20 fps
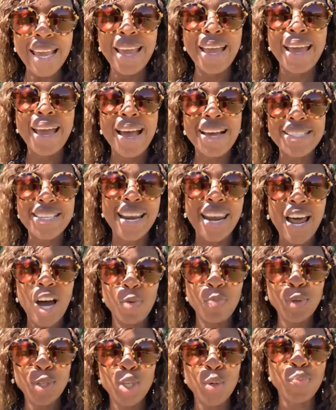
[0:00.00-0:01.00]
has
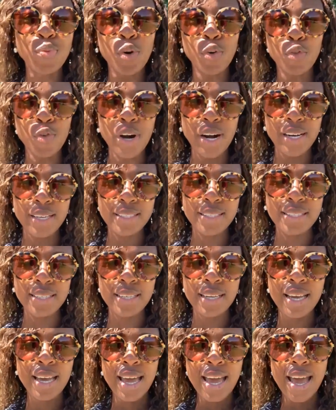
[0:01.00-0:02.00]
allowed me to progress
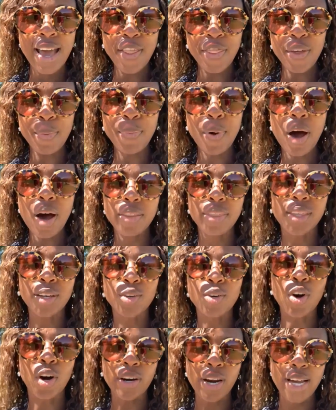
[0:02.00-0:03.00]
in the path
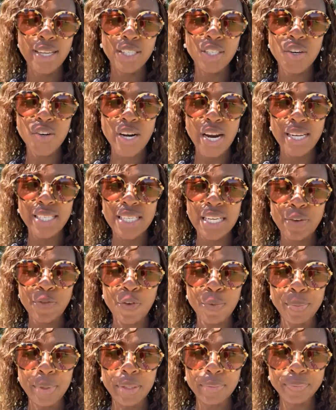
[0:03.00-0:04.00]
that God has created
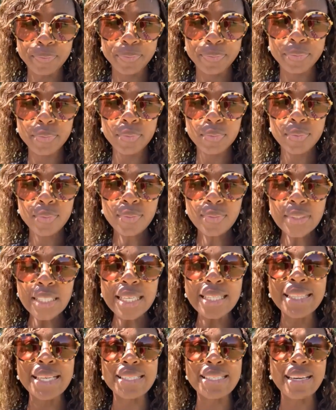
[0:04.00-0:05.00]
for me.
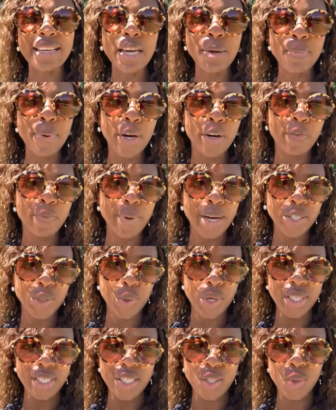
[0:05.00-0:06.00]
The second part of my
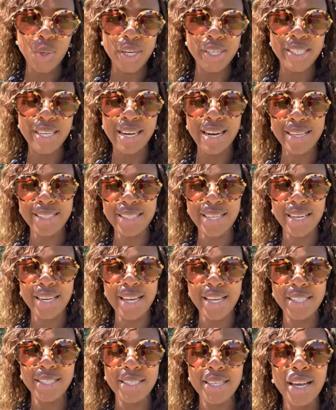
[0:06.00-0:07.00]
2020 lesson
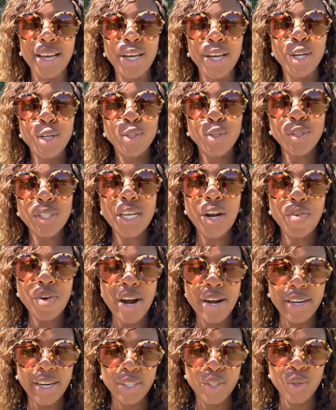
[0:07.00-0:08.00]
is to
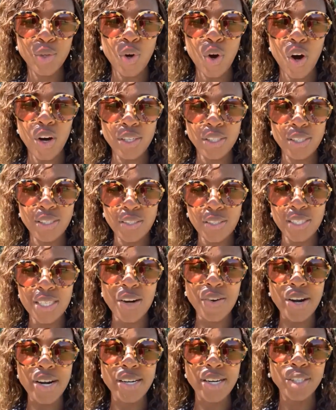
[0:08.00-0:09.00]
surrender to God, to
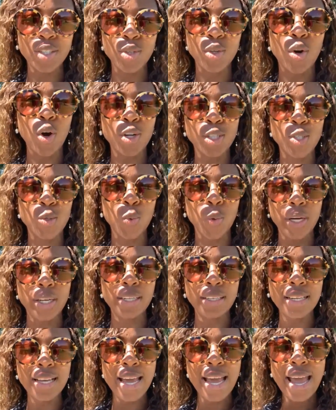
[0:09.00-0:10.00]
surrender to God's
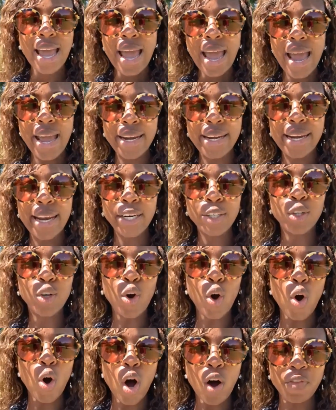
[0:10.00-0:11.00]
will, and let
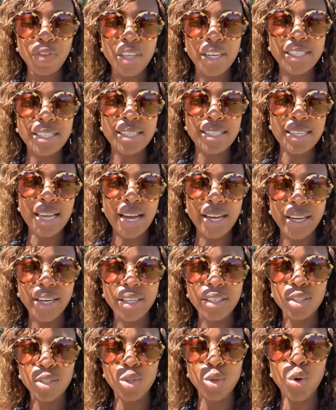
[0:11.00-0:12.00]
go of the
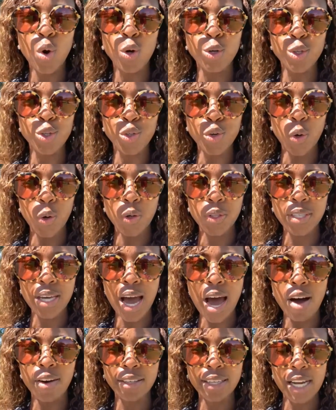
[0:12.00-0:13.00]
desire to control the
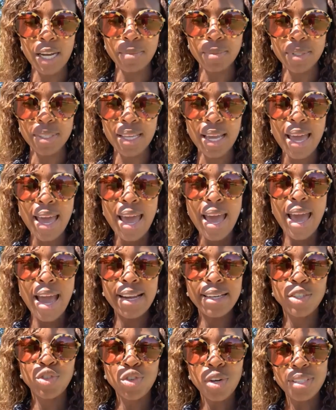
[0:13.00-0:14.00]
outcomes.
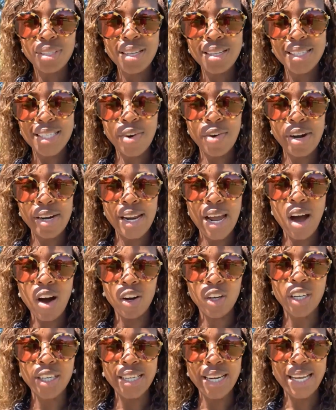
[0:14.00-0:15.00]
And trust and surrender are
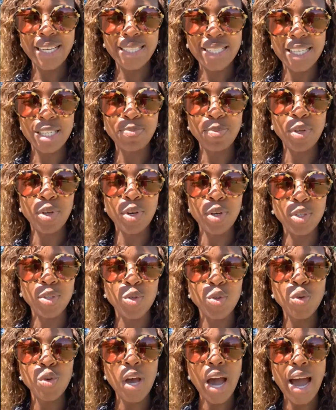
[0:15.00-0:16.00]
connected because
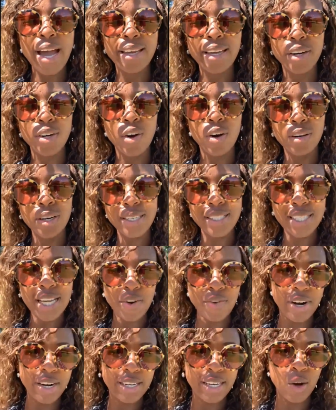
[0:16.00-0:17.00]
I can only
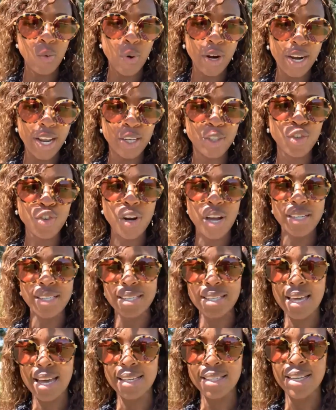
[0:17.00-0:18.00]
surrender when I
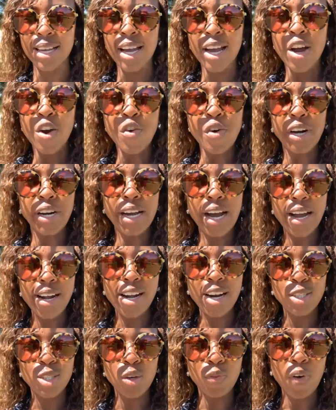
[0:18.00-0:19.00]
trust that
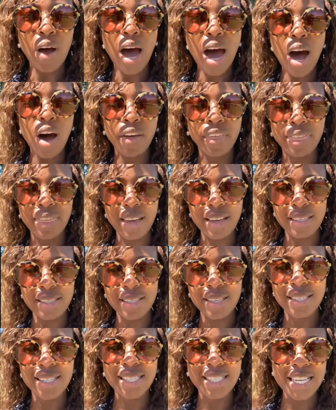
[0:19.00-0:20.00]
regardless of how things
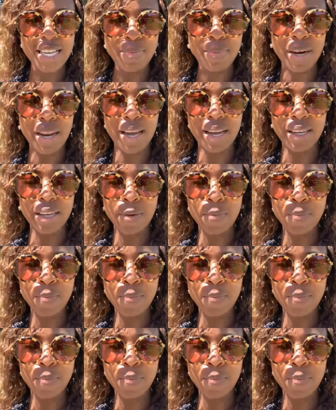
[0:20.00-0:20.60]
seem like,